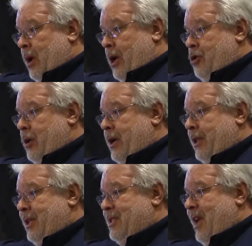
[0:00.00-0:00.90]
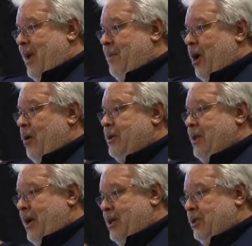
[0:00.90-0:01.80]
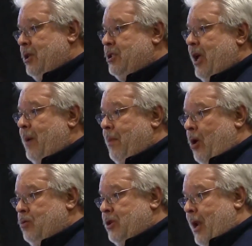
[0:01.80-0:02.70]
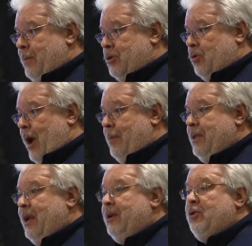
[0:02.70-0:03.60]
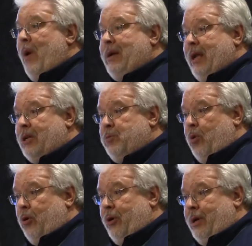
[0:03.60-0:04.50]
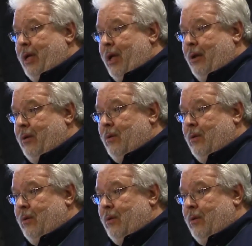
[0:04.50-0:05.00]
And you can get the same guarantees and the same loans that I'm describing that a direct exporter can get.